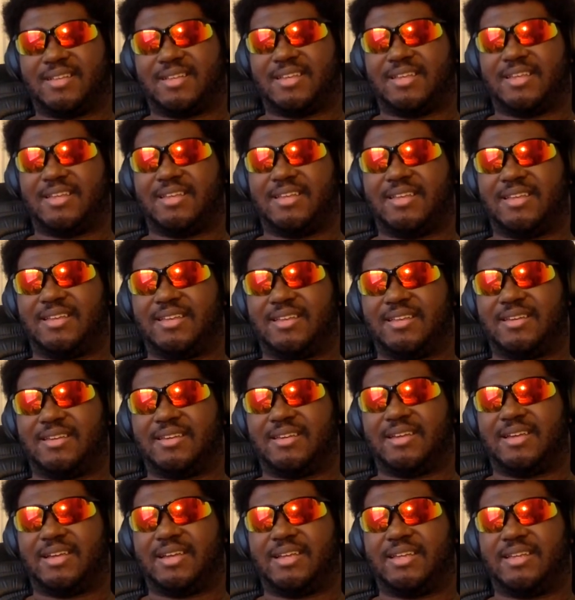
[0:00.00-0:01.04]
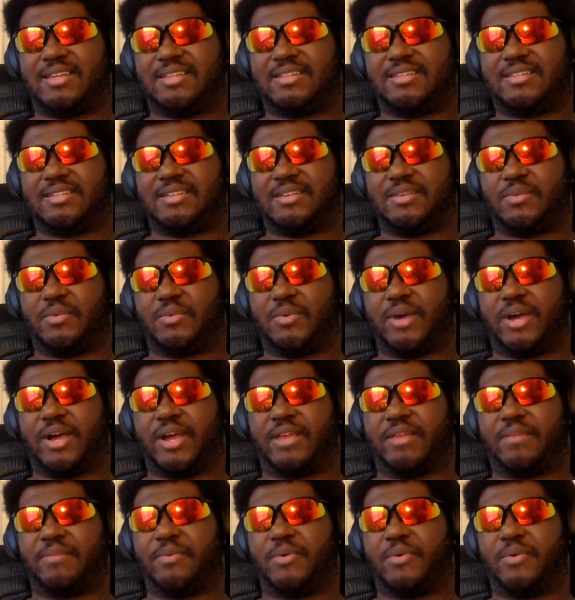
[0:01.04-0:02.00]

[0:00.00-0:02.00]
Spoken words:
And I guess see why the